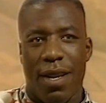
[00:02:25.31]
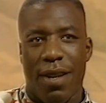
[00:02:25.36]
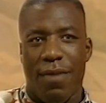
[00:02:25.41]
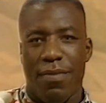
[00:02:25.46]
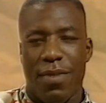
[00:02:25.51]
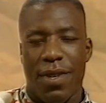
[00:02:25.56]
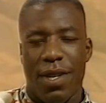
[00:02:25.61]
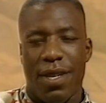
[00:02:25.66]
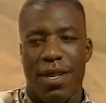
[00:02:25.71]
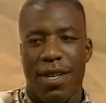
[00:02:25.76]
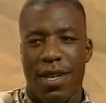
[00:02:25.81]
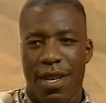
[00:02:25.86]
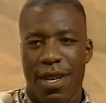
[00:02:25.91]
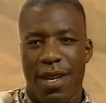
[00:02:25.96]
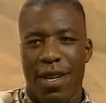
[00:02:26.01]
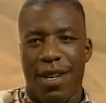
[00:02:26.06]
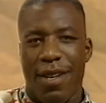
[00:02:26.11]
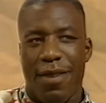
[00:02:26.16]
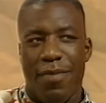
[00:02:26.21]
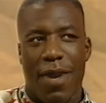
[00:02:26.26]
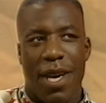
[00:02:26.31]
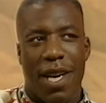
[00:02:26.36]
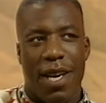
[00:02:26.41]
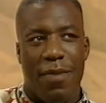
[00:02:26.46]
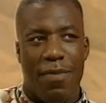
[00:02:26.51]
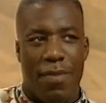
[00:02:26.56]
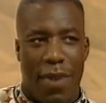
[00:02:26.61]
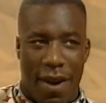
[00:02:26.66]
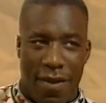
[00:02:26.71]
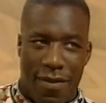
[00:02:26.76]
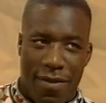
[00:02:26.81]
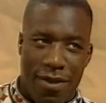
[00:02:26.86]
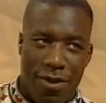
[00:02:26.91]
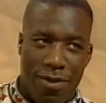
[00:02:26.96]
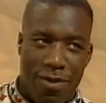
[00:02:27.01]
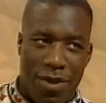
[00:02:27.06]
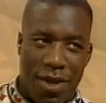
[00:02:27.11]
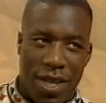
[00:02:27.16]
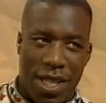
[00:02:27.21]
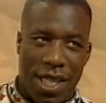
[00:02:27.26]
and I'm going to make him pay for a
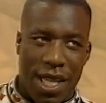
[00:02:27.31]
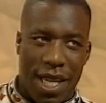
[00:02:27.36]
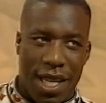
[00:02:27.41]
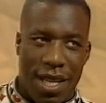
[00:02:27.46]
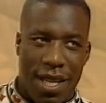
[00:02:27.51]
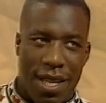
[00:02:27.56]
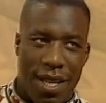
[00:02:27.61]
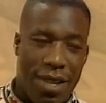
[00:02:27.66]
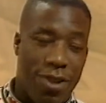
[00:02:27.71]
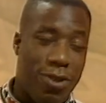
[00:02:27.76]
lot of what he said.